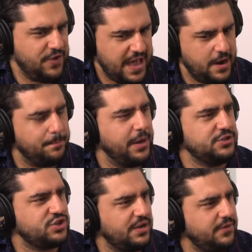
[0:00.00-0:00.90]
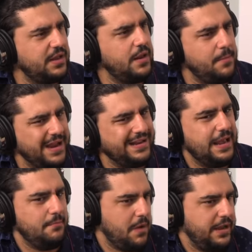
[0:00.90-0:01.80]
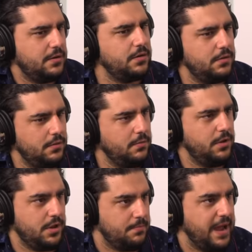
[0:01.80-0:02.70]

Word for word: you had a bunch of it, it might it might it